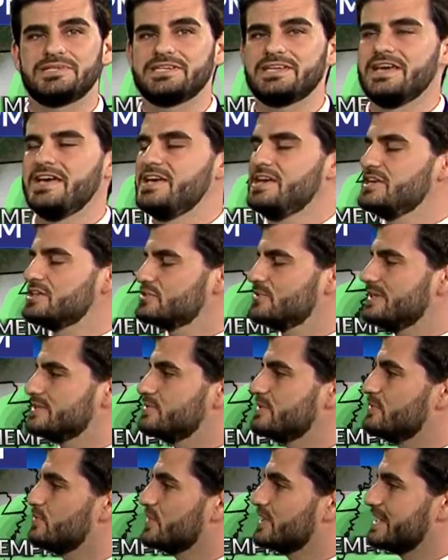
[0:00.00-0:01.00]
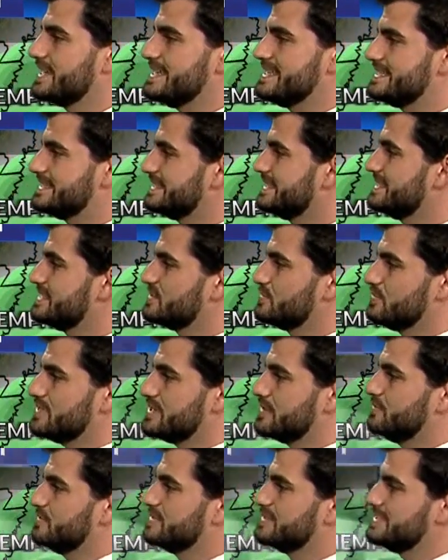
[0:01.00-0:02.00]
be. So as we work into this
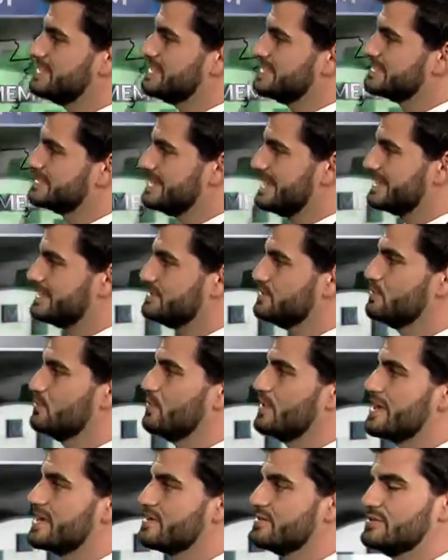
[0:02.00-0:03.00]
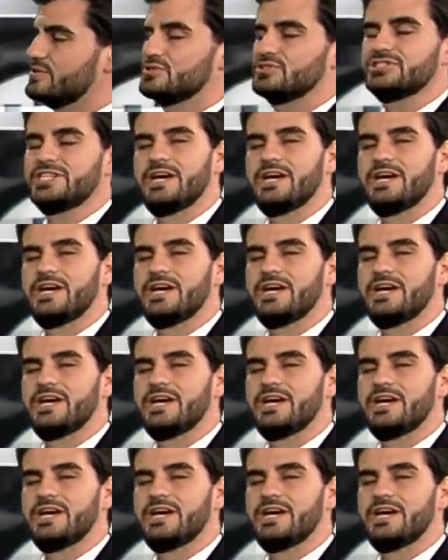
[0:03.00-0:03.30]
week, we'll see exactly where those